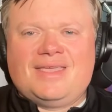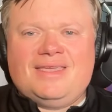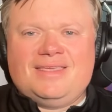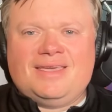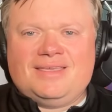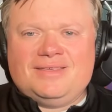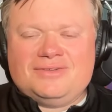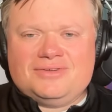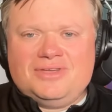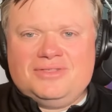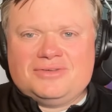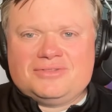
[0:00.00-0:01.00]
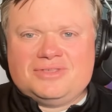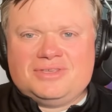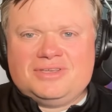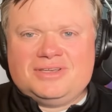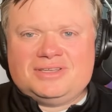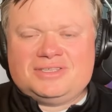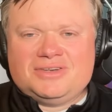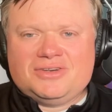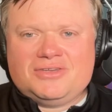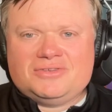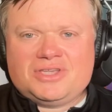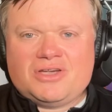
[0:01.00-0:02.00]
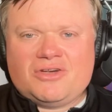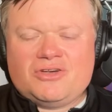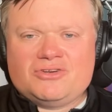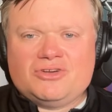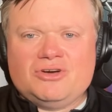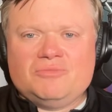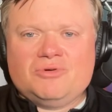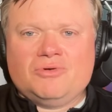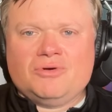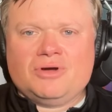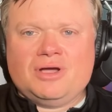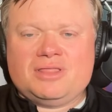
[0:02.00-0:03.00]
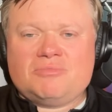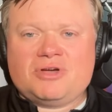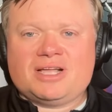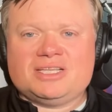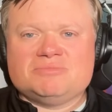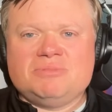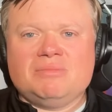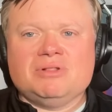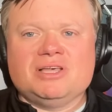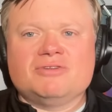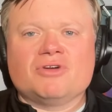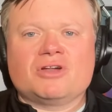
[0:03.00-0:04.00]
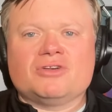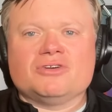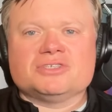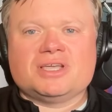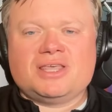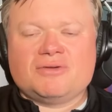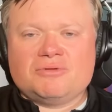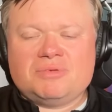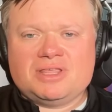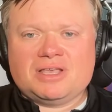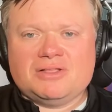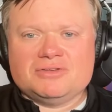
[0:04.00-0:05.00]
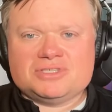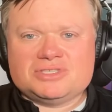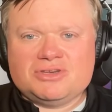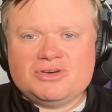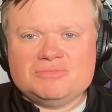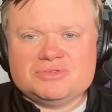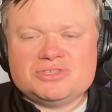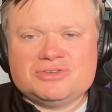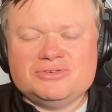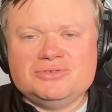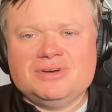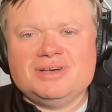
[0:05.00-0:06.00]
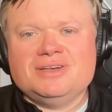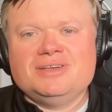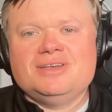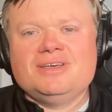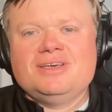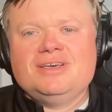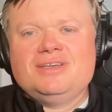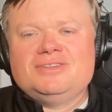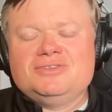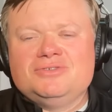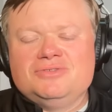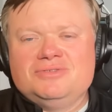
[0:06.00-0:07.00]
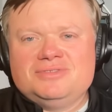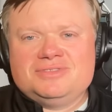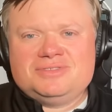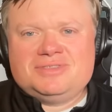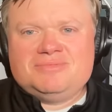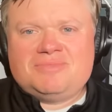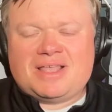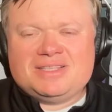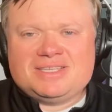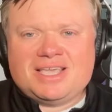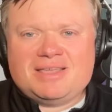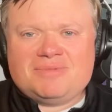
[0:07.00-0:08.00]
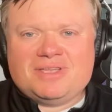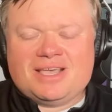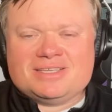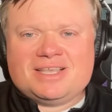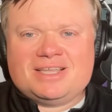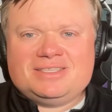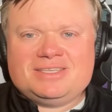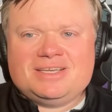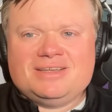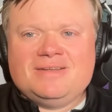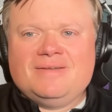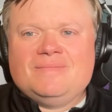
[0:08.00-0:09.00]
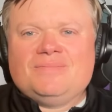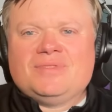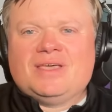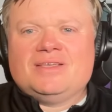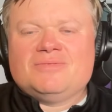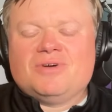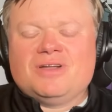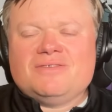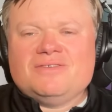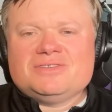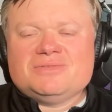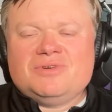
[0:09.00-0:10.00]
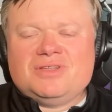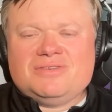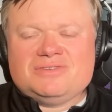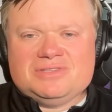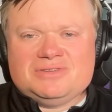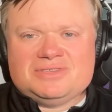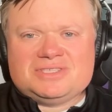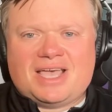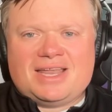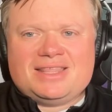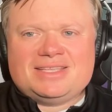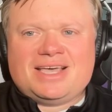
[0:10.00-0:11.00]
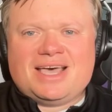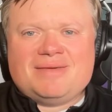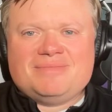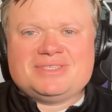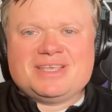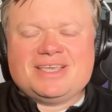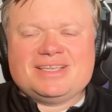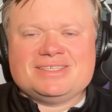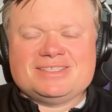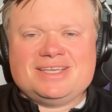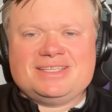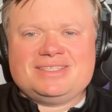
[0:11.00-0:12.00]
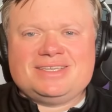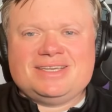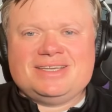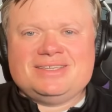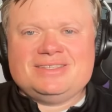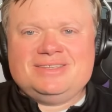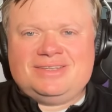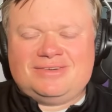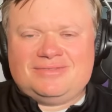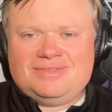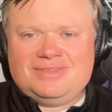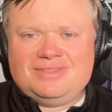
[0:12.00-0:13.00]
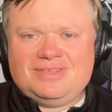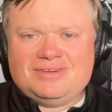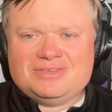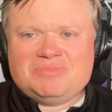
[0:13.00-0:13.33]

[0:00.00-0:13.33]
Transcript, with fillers: Yeah, either either the uh, Syracuse Carrier Dome or uh, the practice bubble at Rutgers, I think, would be the closest domes to uh, to Penn State. But yes, that's uh, one of those one of those little sign of the times things that uh, you know th there is